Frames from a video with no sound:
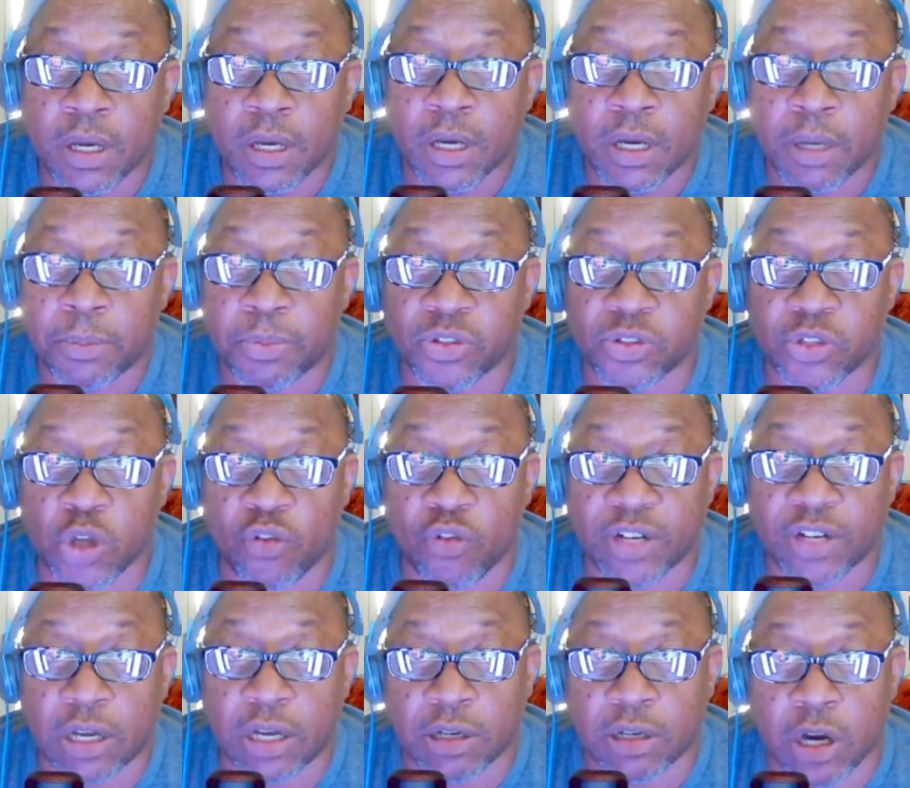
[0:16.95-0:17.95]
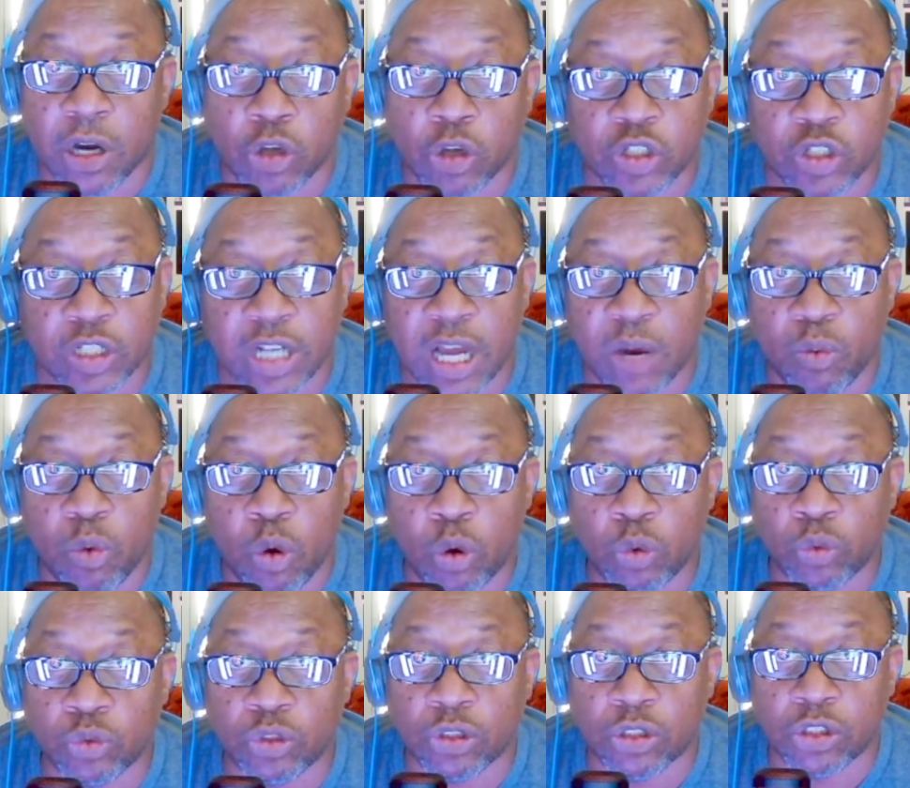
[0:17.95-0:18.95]
preserving our culture. And I
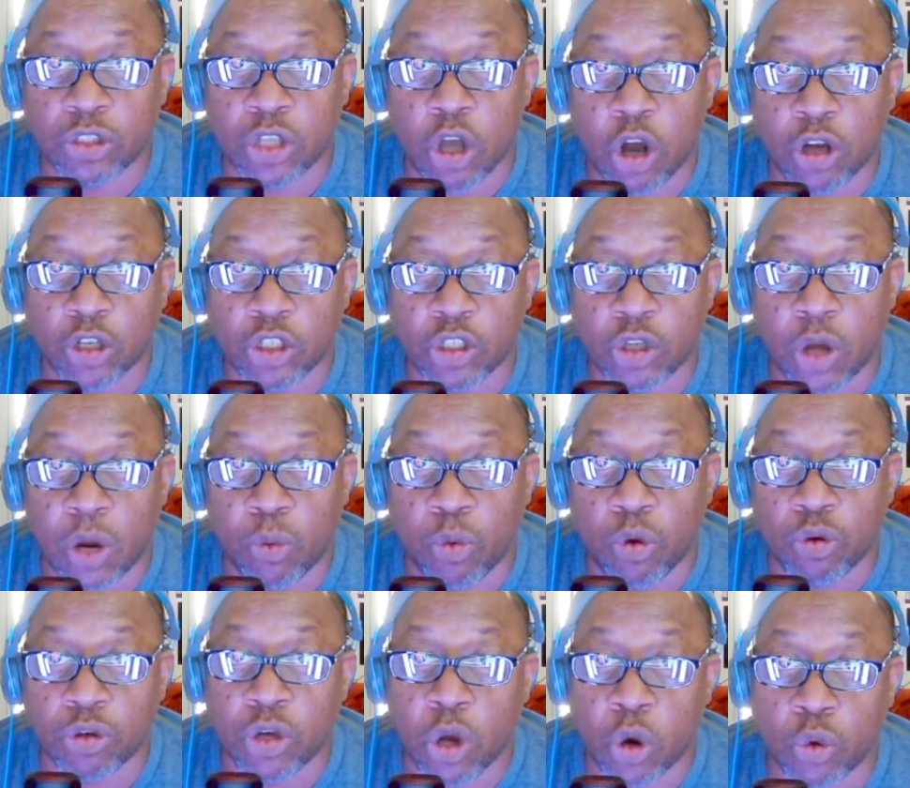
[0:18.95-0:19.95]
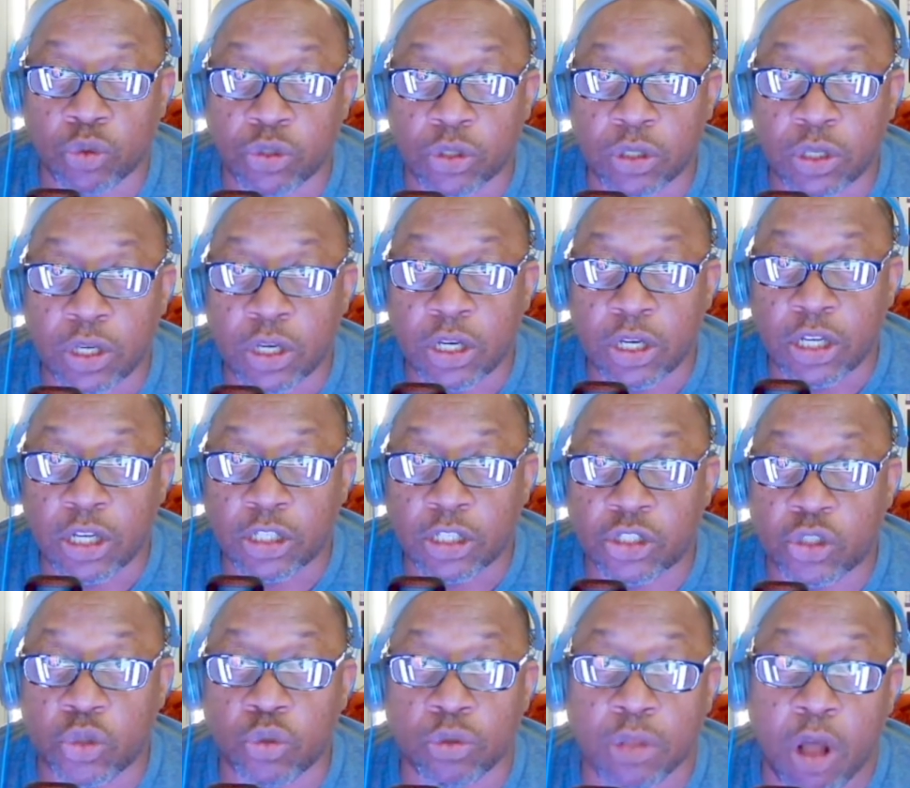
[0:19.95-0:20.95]
won't talk, I won't go
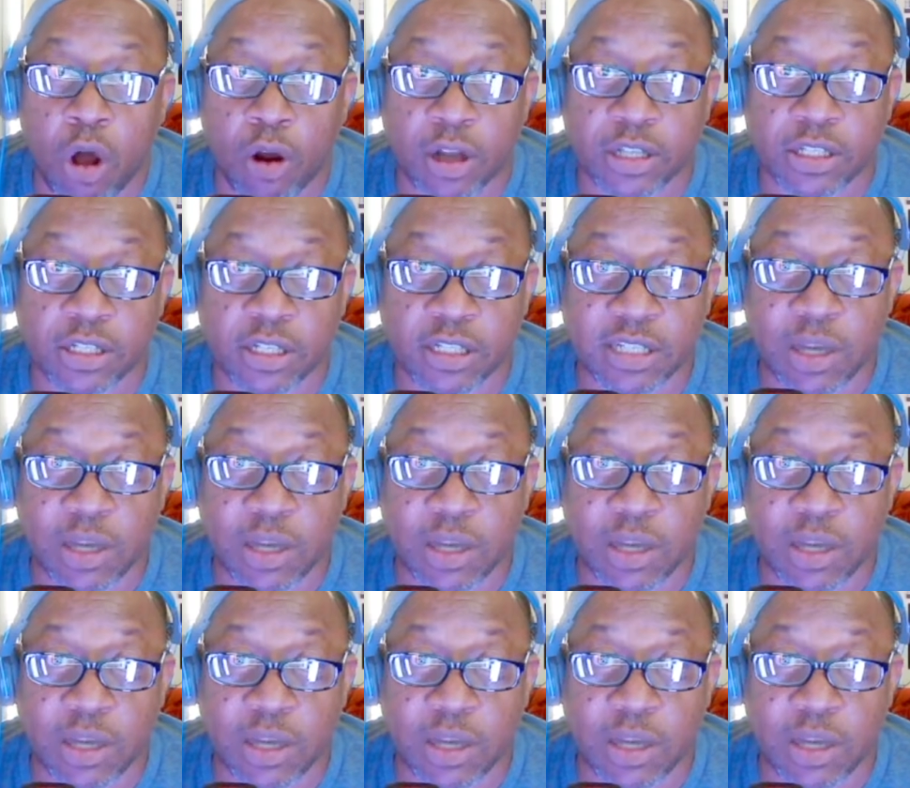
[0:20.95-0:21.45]
too long into this.